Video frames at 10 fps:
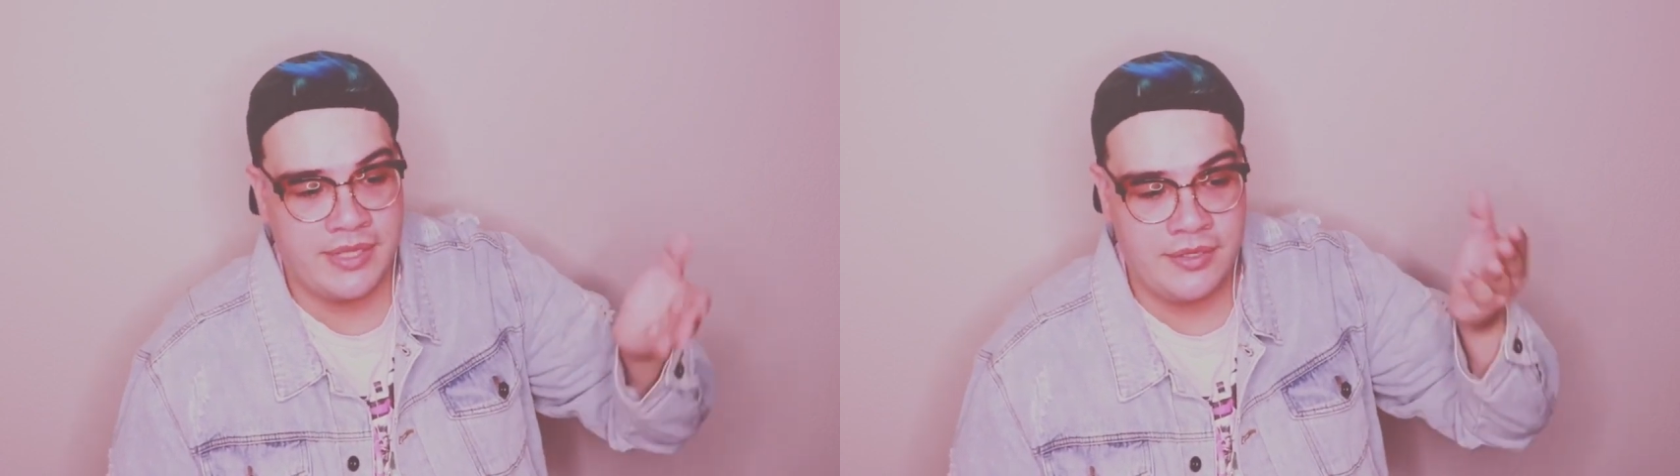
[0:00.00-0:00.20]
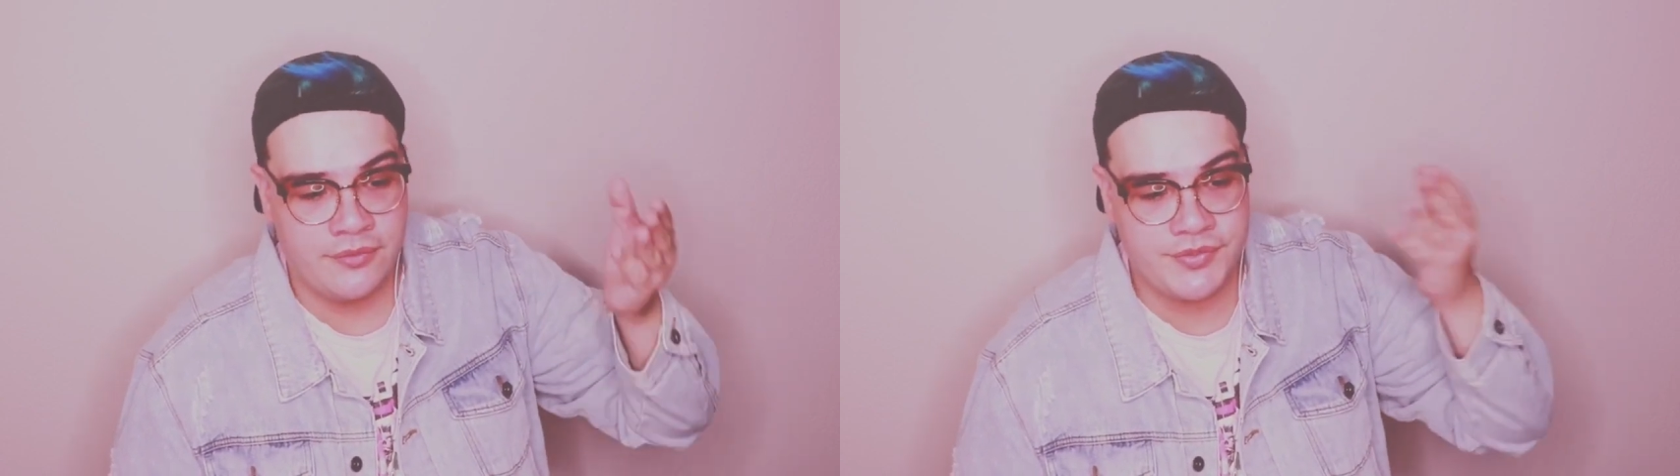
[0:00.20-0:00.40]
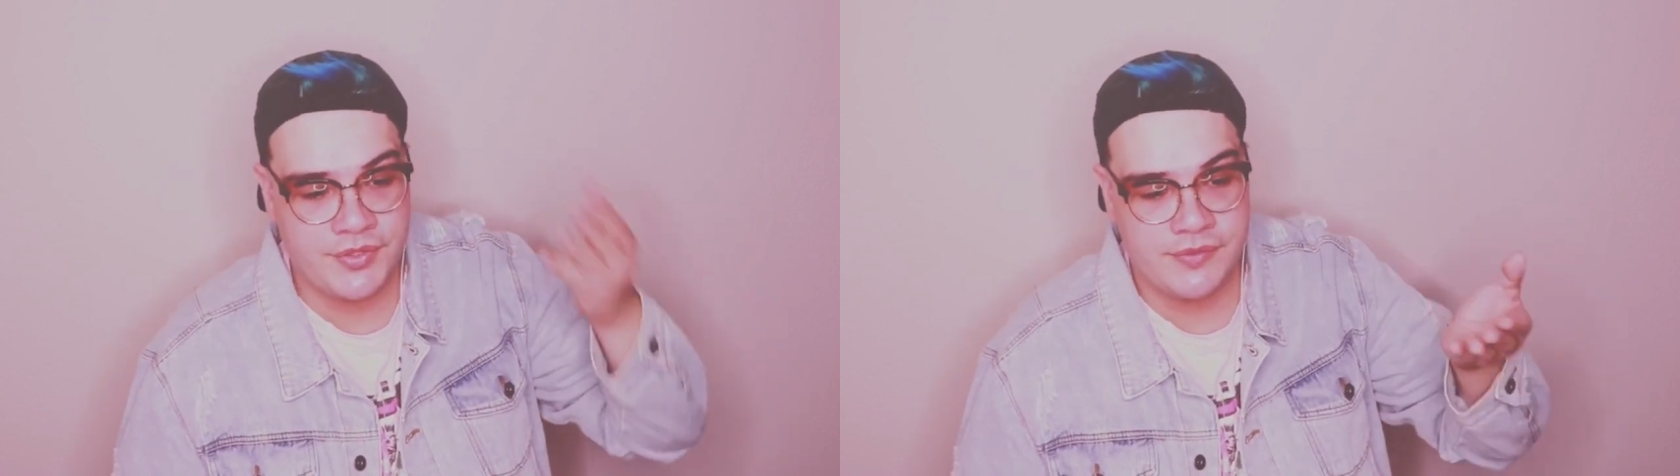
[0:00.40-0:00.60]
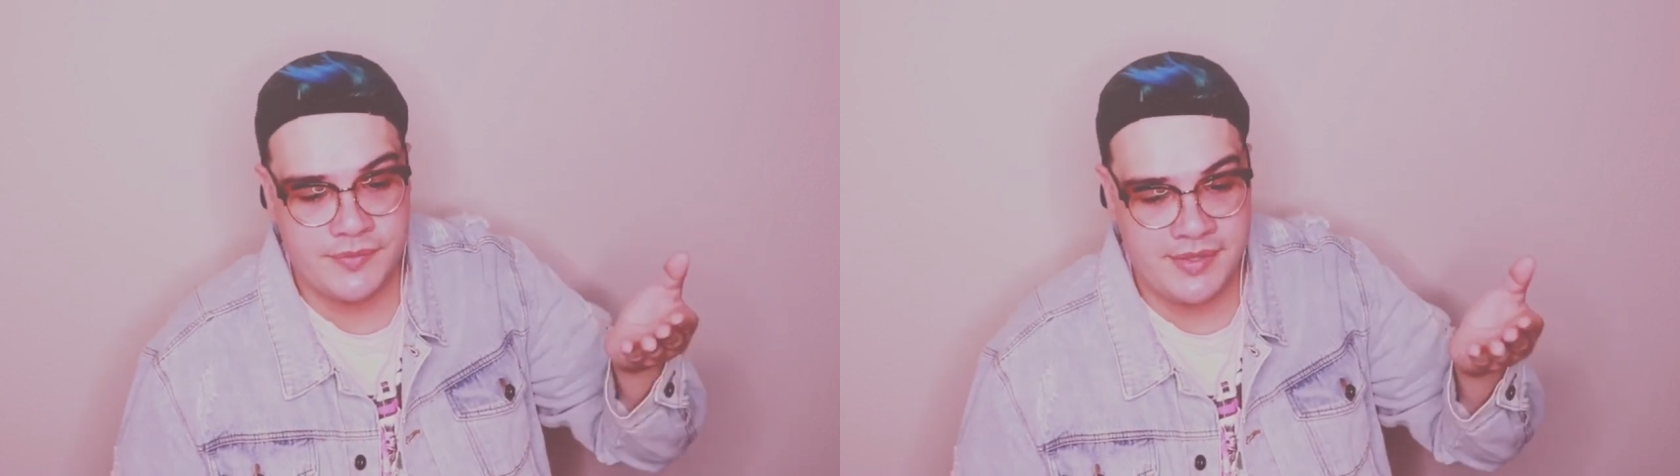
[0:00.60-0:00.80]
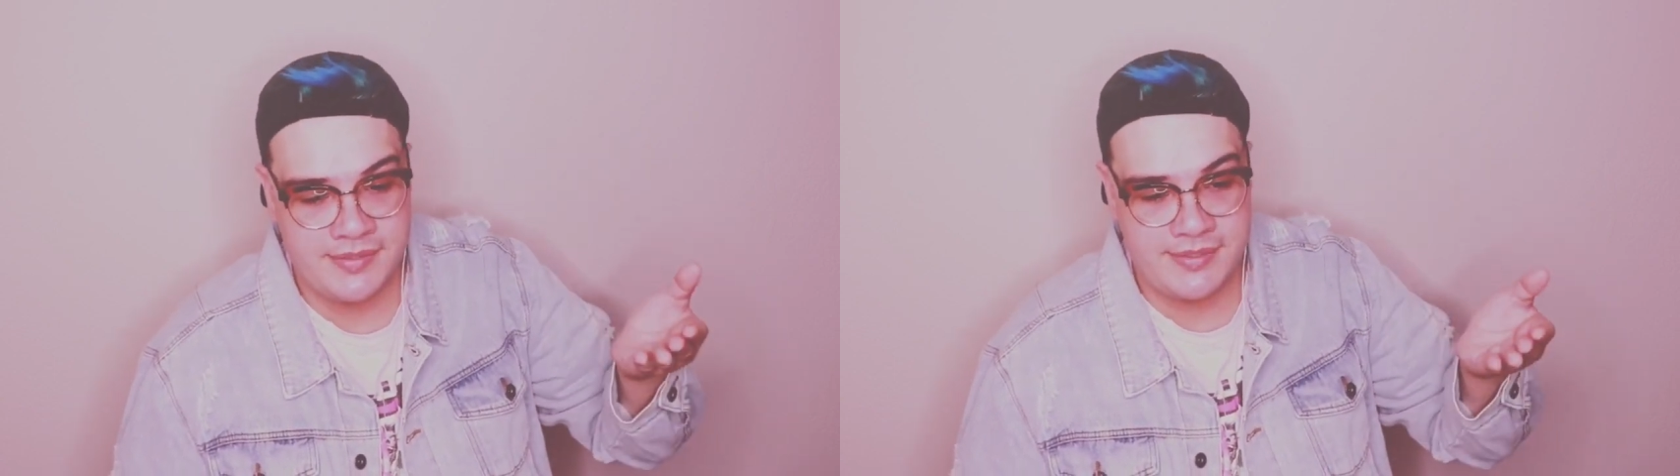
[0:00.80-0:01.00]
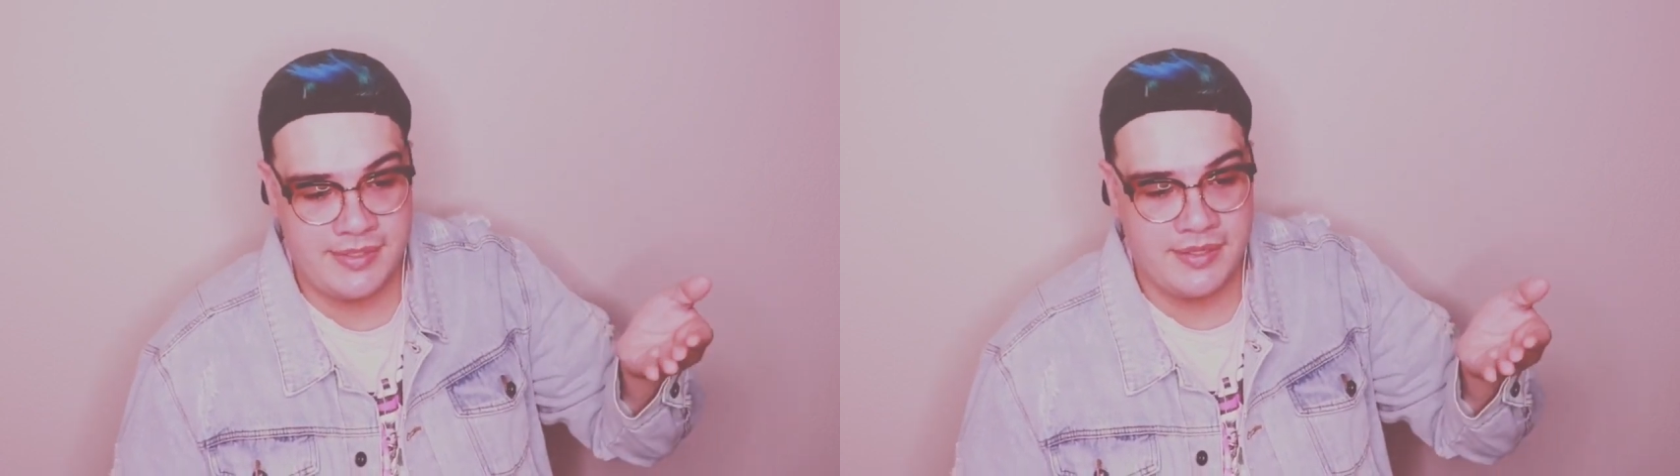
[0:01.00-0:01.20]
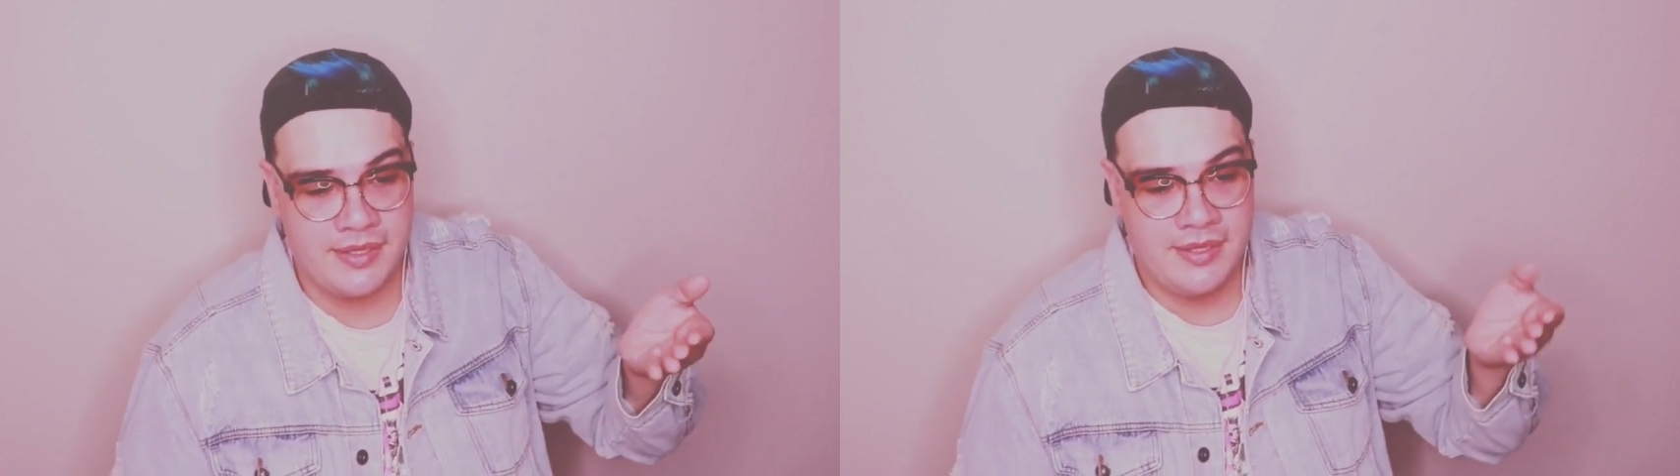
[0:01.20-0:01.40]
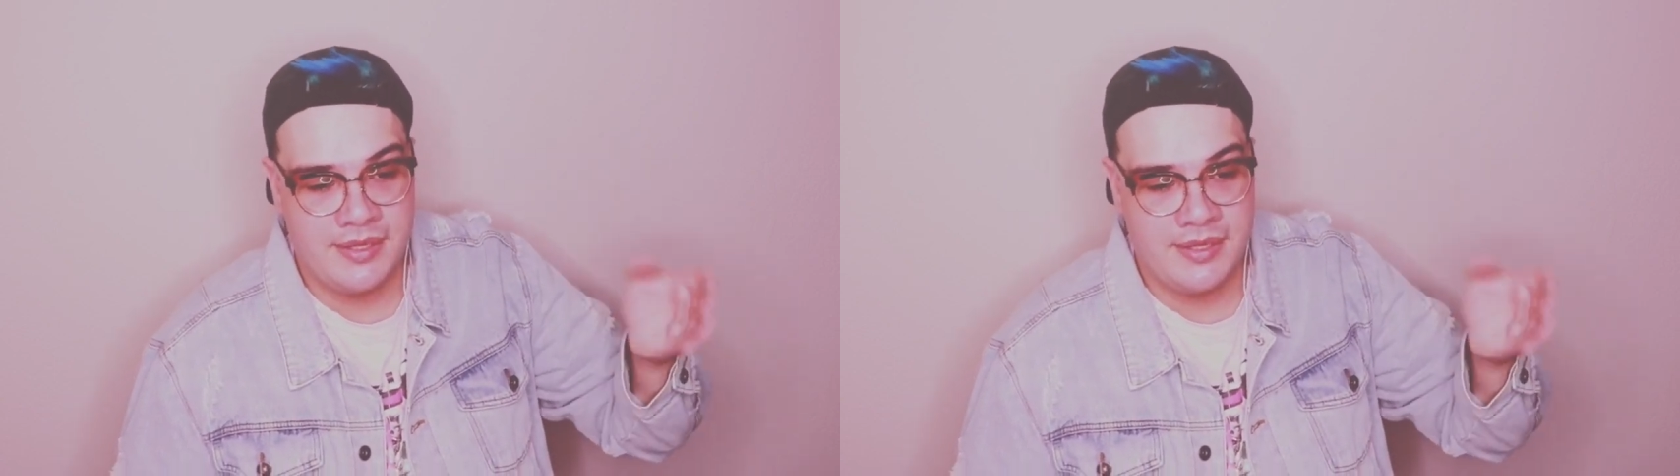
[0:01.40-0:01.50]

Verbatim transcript: I know it starts with a C,